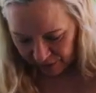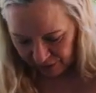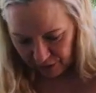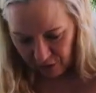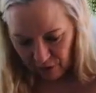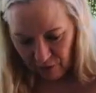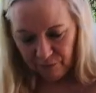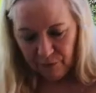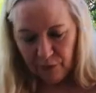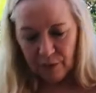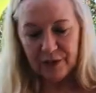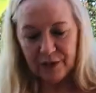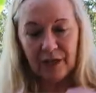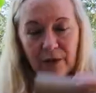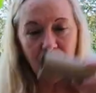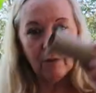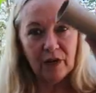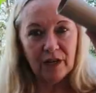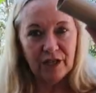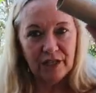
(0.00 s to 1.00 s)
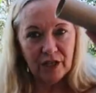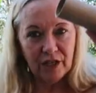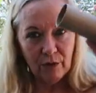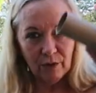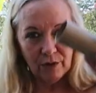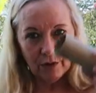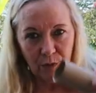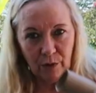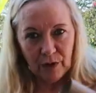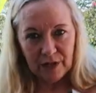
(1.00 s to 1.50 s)
So first thing we're gonna do
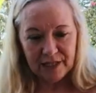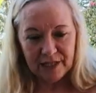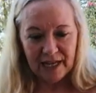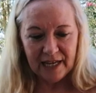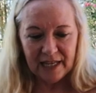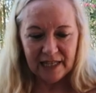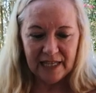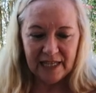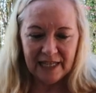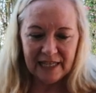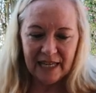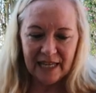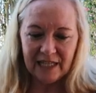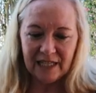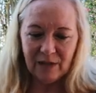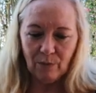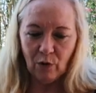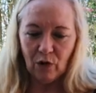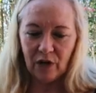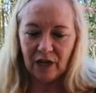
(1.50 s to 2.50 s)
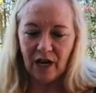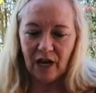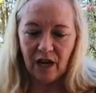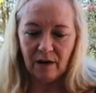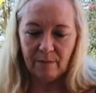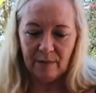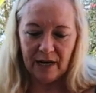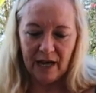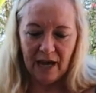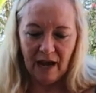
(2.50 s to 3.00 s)
is we're gonna take these things and we're gonna cut
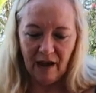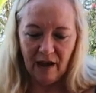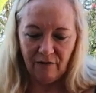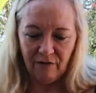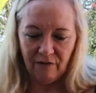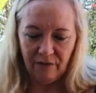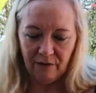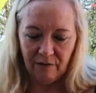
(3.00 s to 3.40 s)
them in half.